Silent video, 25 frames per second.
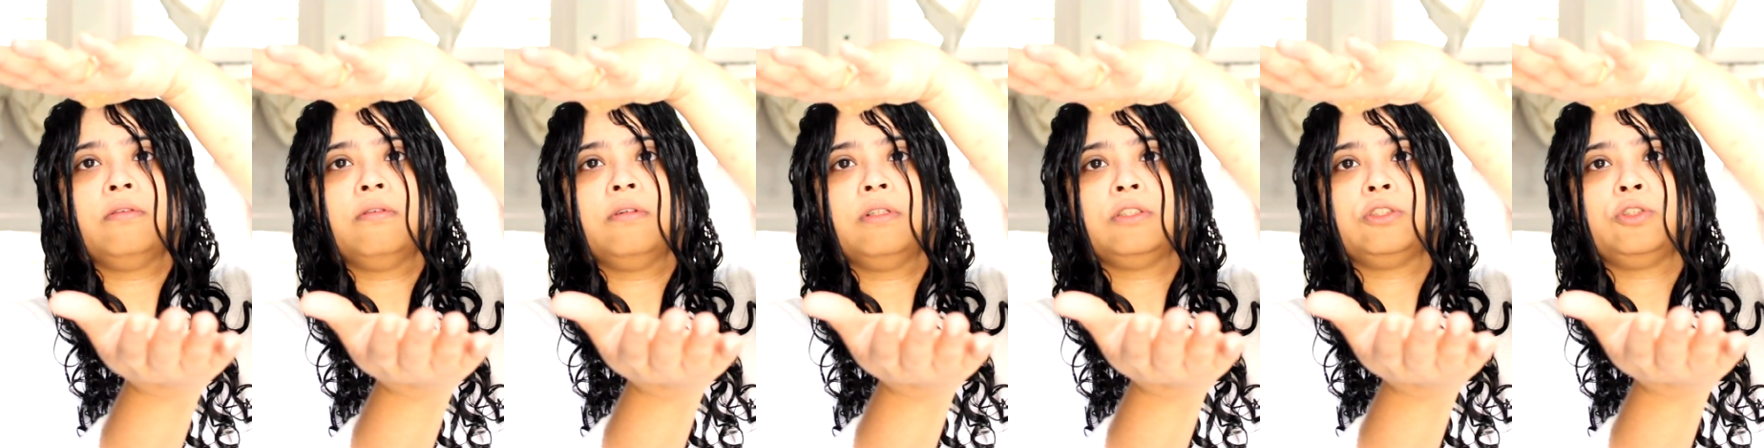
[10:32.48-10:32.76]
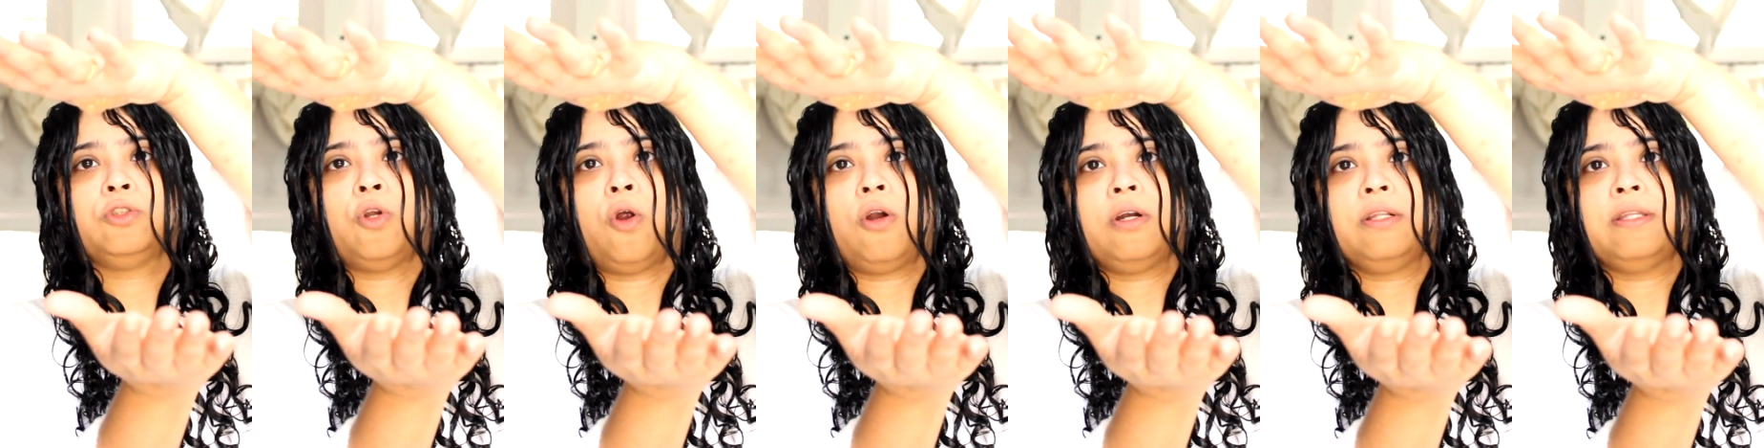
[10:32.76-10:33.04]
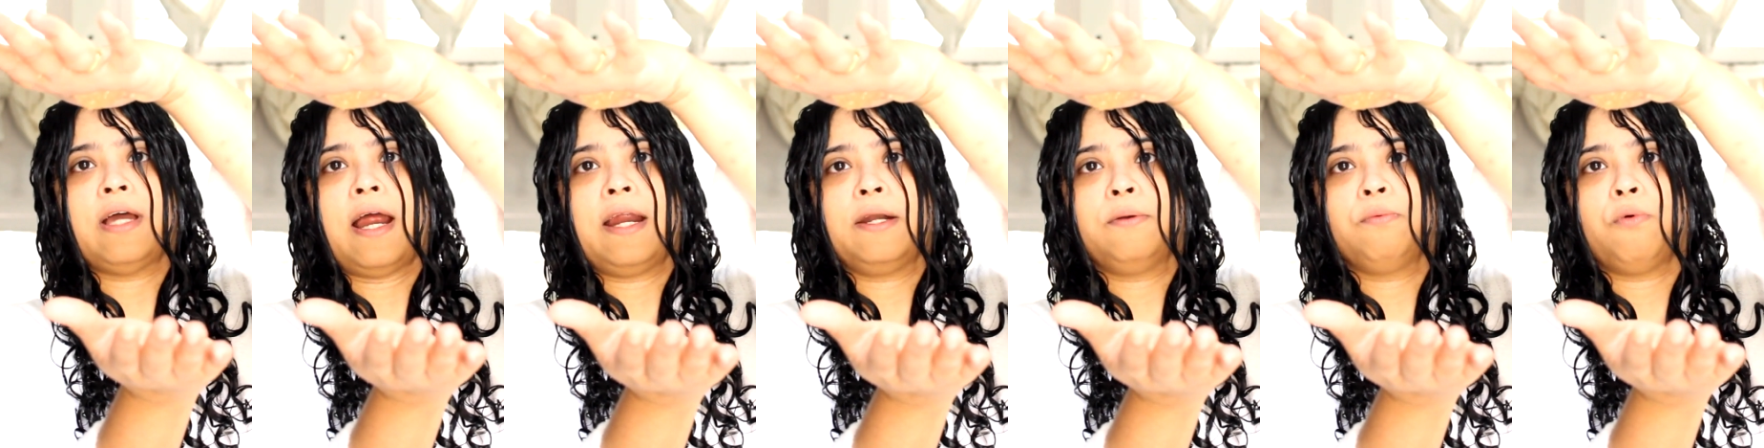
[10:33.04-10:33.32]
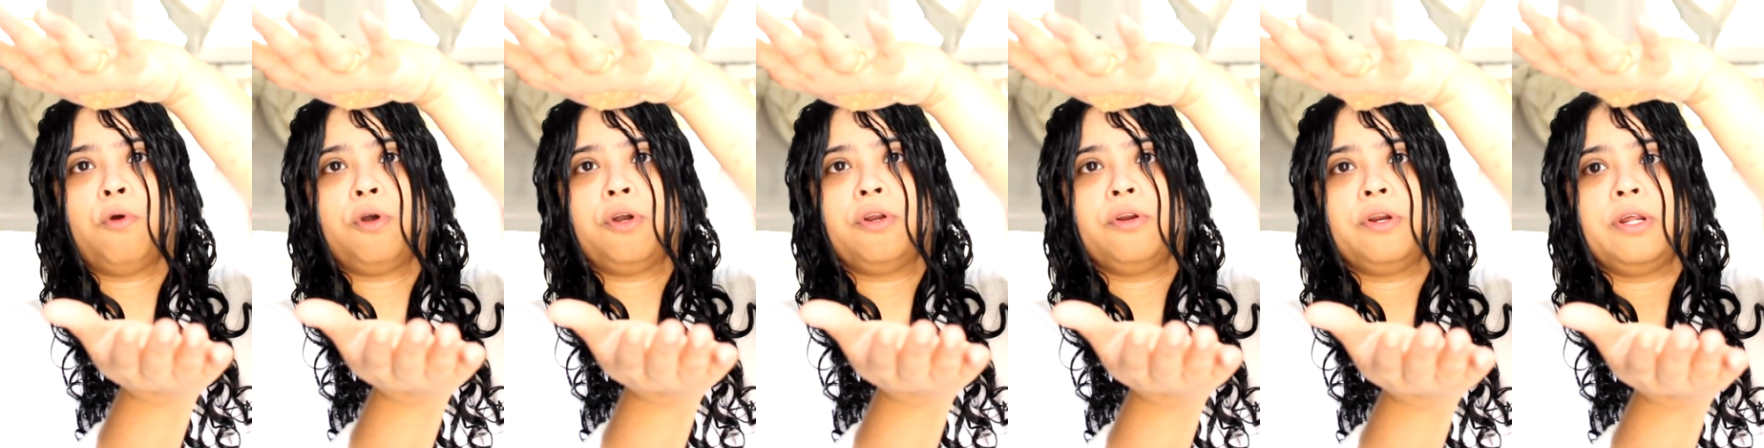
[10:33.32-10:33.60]
it's not that
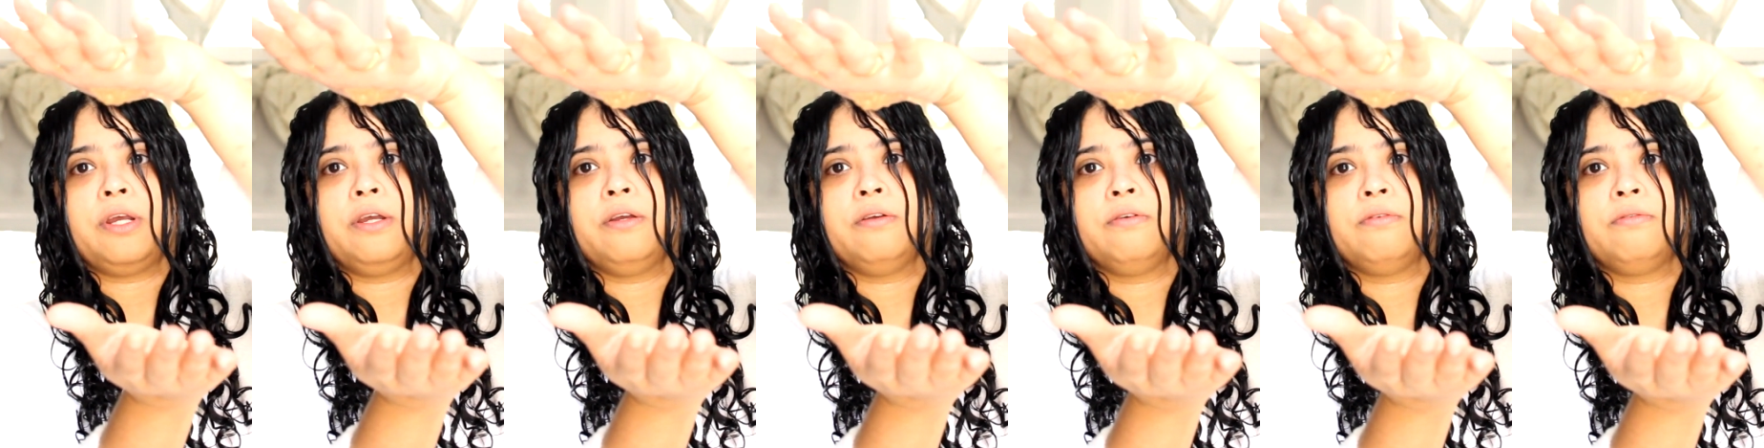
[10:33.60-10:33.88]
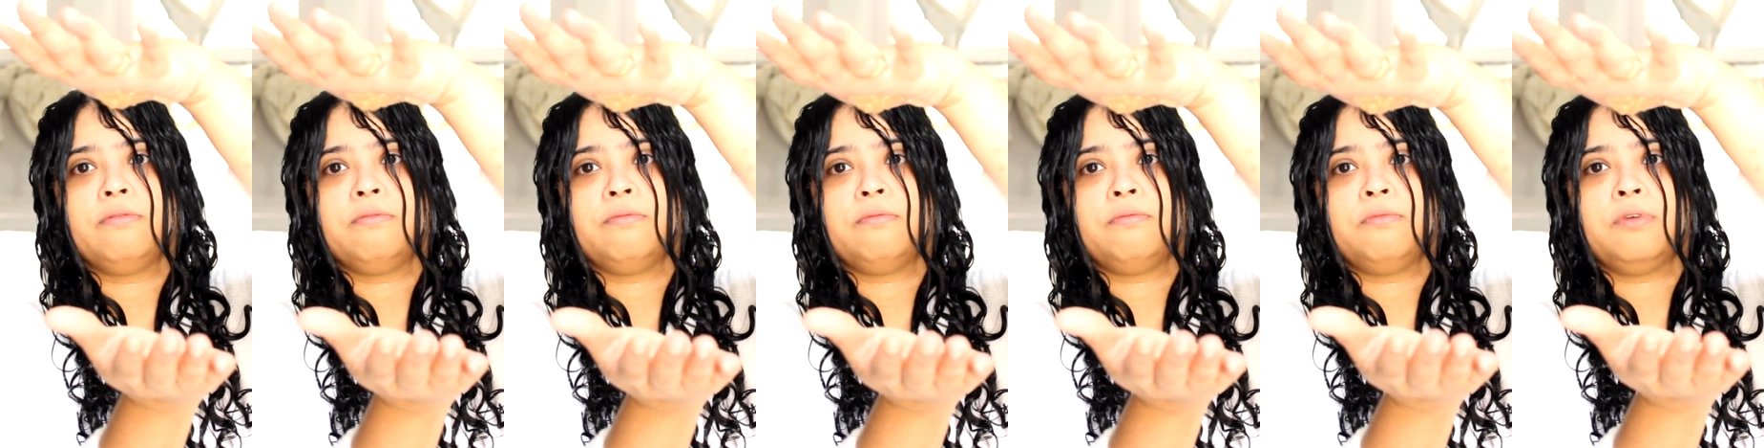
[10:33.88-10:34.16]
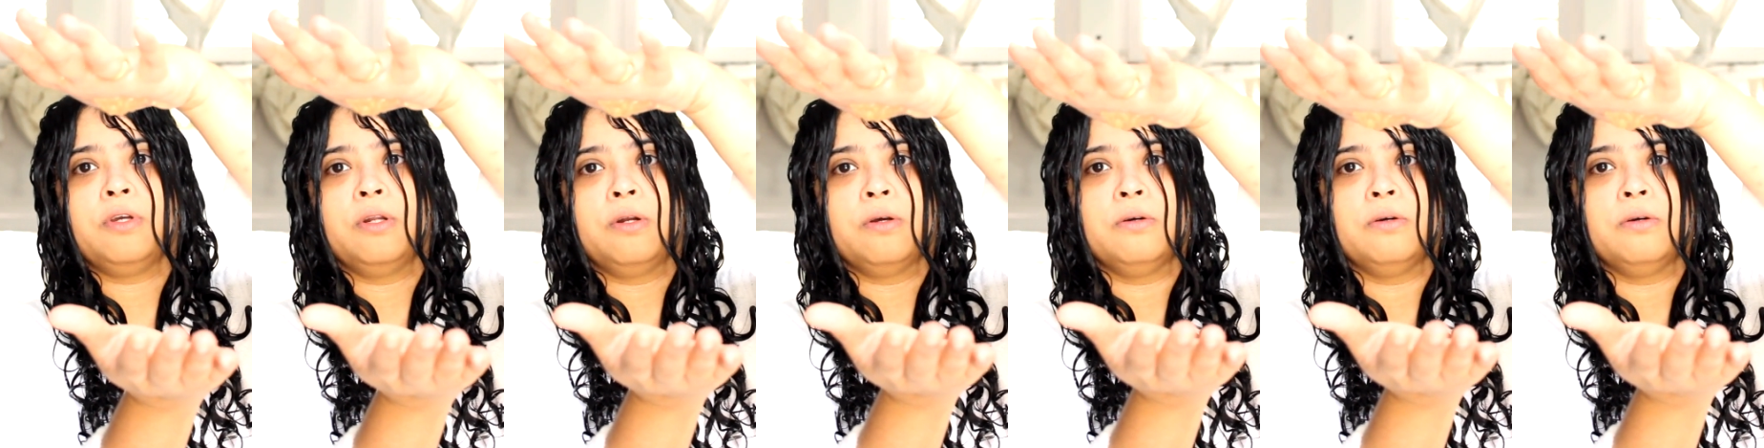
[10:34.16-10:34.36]
watery, you